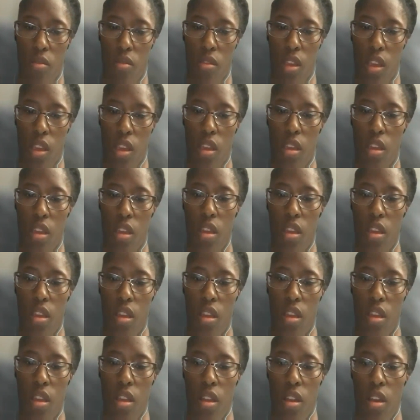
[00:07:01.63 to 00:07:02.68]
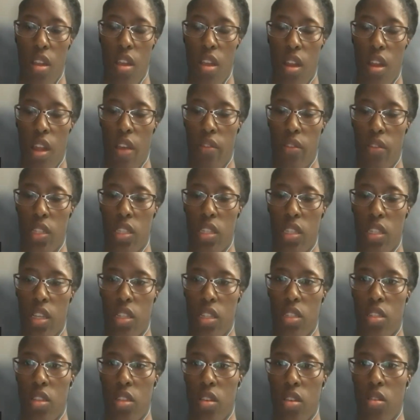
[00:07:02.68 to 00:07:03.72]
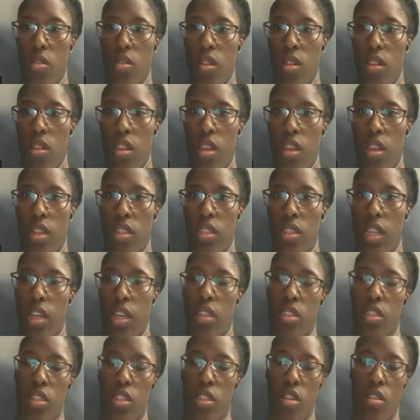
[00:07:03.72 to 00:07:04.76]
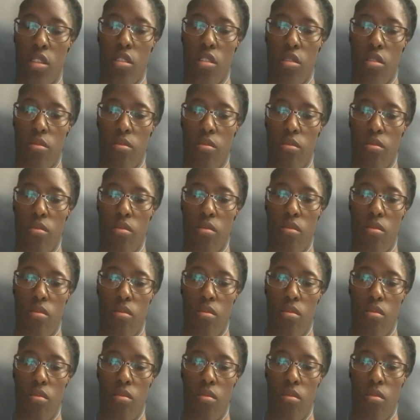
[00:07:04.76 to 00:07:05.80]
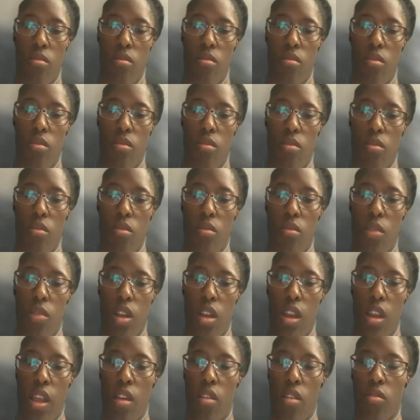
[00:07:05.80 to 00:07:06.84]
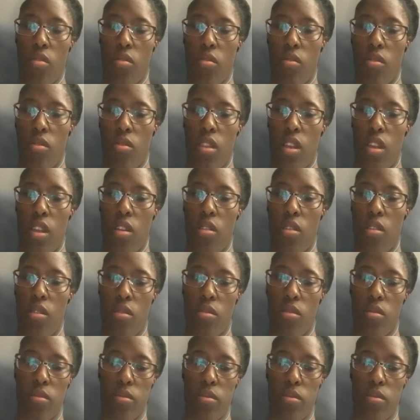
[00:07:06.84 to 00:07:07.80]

they didn't have a say so in things that concern them, but now they do.